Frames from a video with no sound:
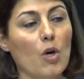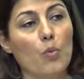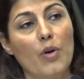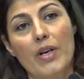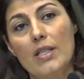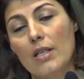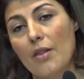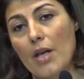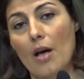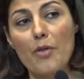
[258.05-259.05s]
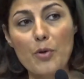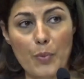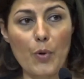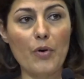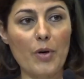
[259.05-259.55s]
Whereas in the other
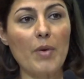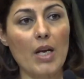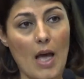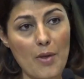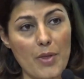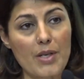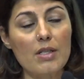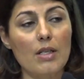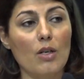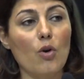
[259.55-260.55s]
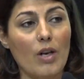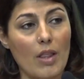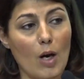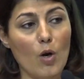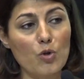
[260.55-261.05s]
program in Athens, in
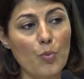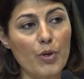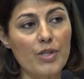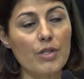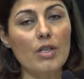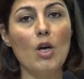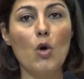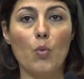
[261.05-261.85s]
Korydallos prison,